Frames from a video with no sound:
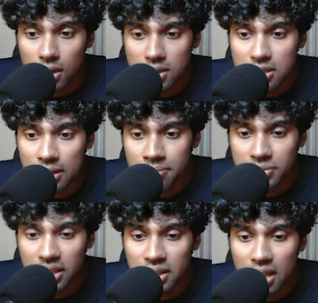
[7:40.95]

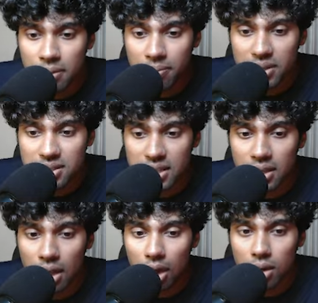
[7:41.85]
Something are
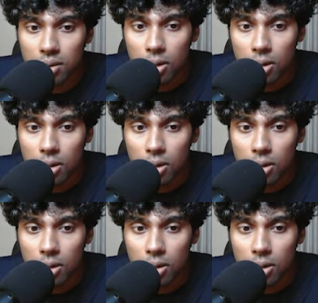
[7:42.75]
missing out,